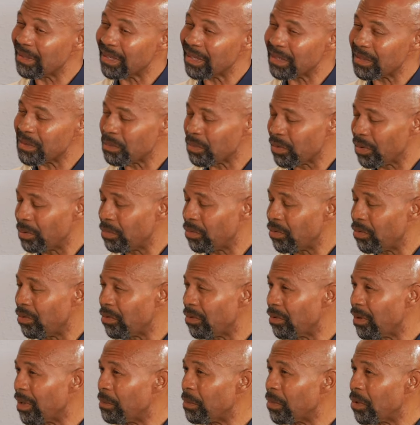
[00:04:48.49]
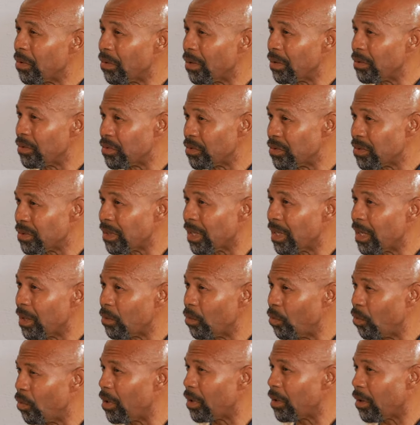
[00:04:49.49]
I guess, pre-programmed or
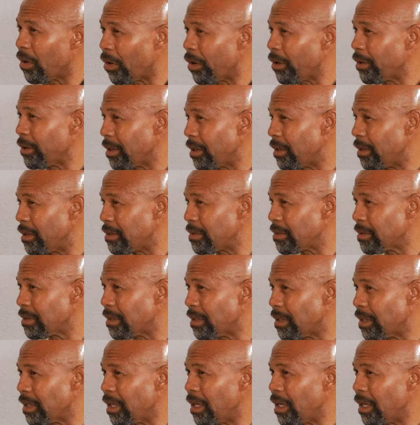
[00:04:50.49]
understand what art is